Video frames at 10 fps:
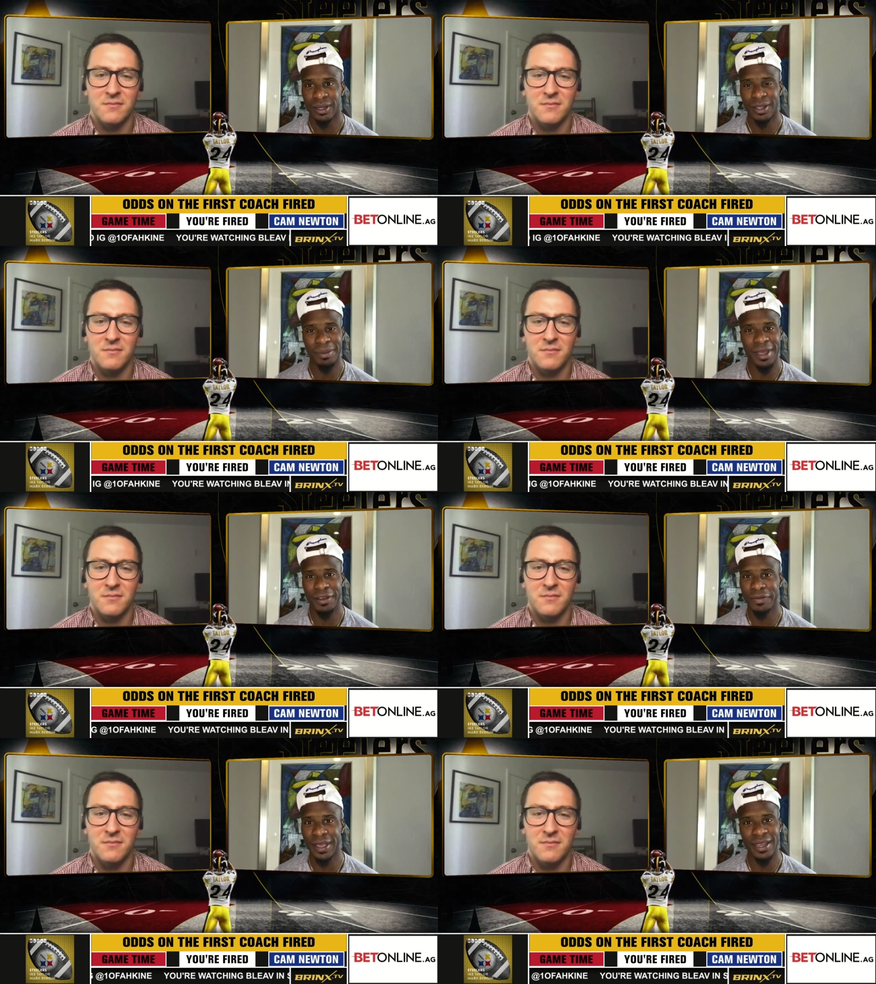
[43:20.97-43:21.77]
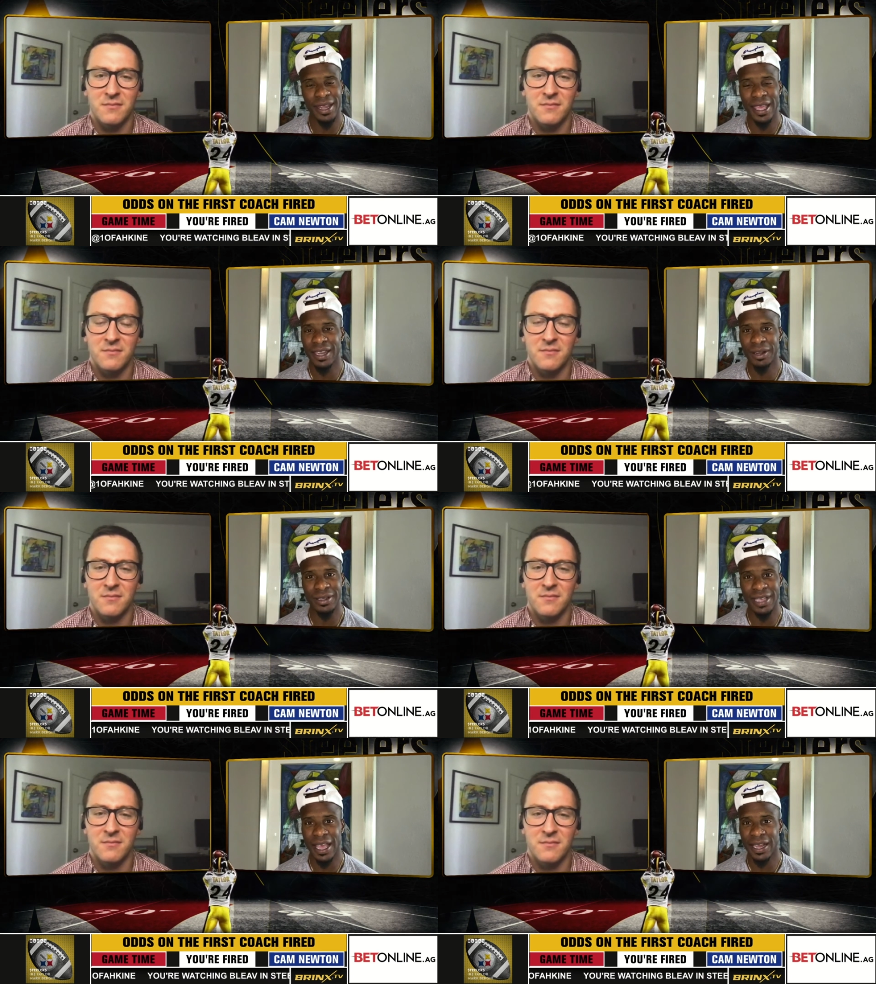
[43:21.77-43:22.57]
Speaker 1: The man figured he, he know
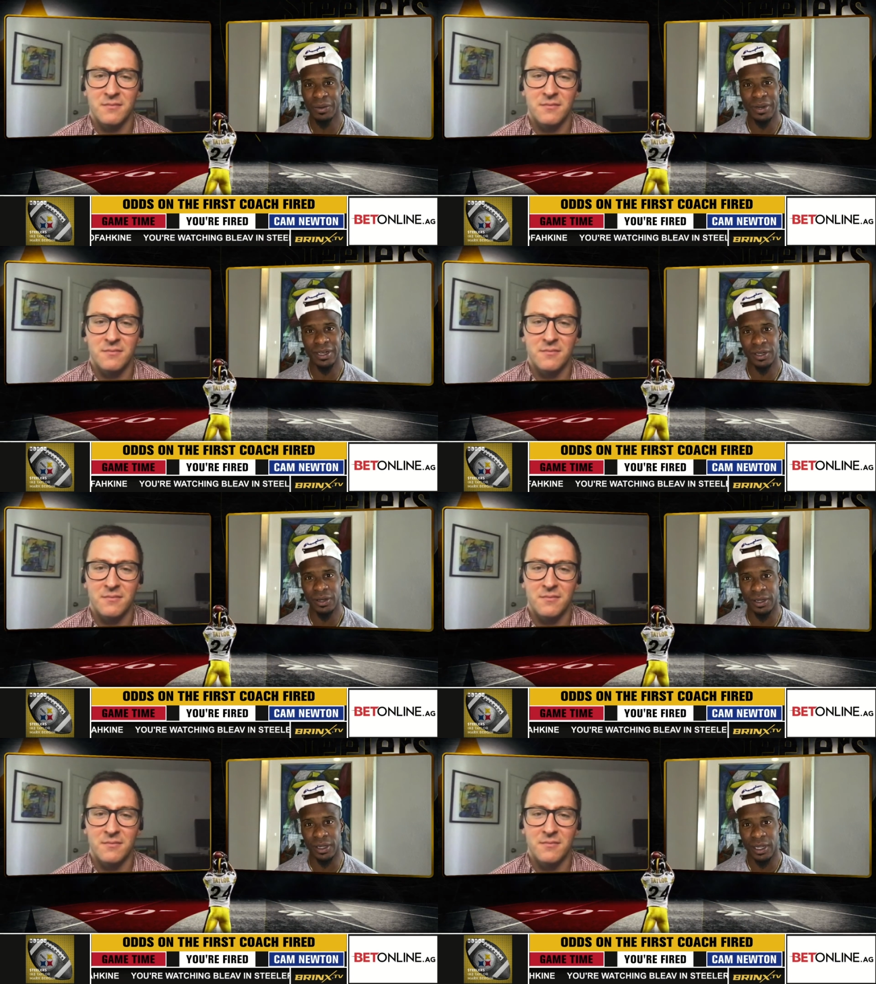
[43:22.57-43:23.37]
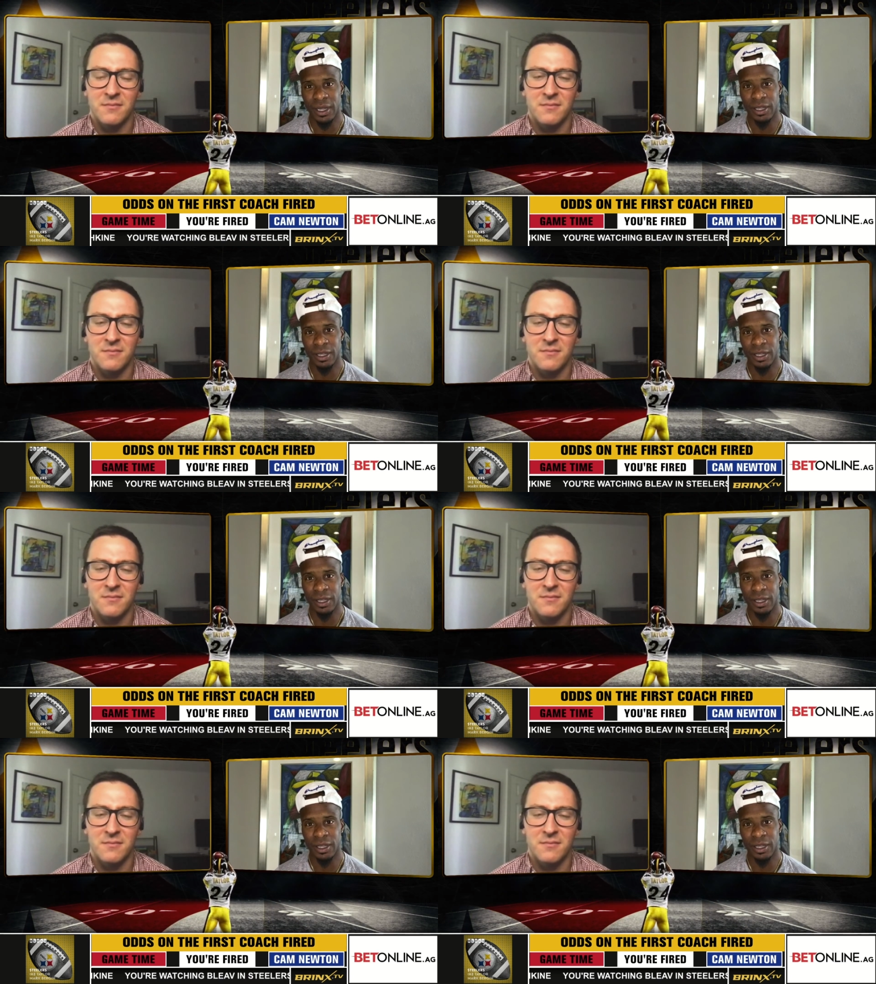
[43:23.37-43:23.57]
exactly what he's doing.